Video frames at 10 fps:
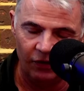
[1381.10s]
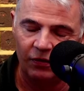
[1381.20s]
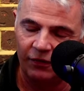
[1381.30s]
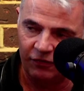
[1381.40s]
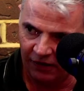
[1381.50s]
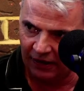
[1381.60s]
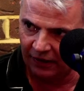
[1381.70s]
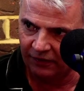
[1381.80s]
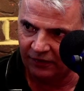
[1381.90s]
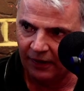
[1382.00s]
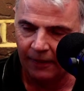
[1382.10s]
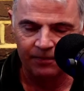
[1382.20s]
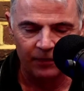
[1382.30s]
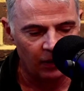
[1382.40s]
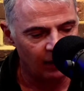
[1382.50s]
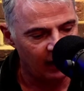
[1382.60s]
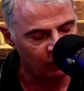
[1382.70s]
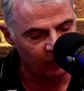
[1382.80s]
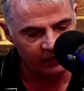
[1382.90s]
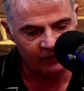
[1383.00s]
of trillions. You had
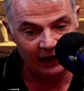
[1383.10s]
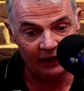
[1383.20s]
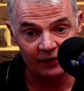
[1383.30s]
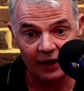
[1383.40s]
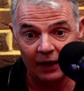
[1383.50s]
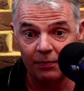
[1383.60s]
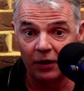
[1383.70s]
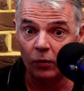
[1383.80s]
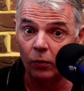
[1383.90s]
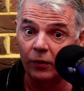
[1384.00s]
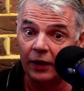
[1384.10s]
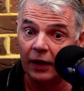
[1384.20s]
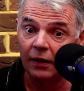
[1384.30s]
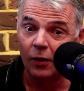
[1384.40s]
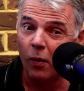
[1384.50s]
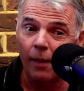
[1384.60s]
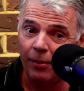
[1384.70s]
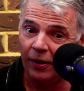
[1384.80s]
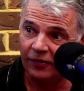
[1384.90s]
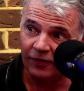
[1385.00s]
quantitative easing, but one
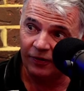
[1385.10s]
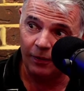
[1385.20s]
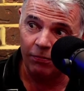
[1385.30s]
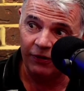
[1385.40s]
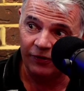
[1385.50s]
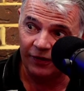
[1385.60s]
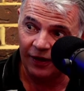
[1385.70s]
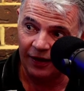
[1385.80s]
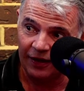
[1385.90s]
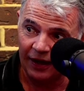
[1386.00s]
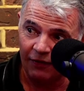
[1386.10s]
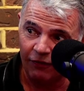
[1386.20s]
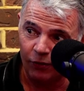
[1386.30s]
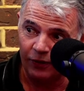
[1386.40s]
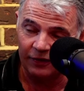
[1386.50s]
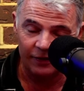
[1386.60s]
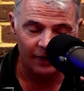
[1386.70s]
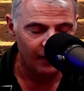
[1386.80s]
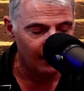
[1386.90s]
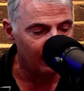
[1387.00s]
person is imprisoned, I think, for all this
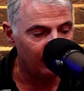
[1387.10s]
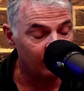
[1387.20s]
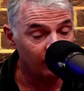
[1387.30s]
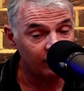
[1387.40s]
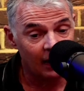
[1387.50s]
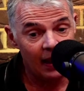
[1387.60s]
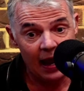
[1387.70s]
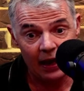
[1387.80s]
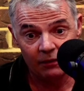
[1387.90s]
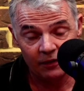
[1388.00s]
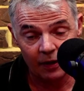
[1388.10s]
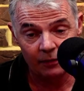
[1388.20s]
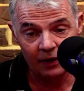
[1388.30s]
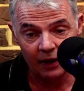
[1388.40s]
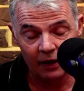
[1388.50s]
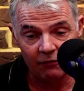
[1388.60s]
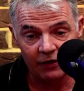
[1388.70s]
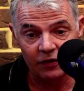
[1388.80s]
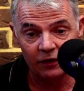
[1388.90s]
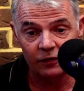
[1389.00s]
millions lost. And somebody like
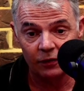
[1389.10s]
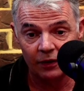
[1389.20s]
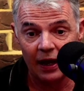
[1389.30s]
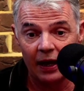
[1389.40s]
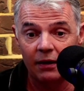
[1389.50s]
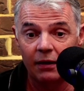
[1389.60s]
Rishi Sunak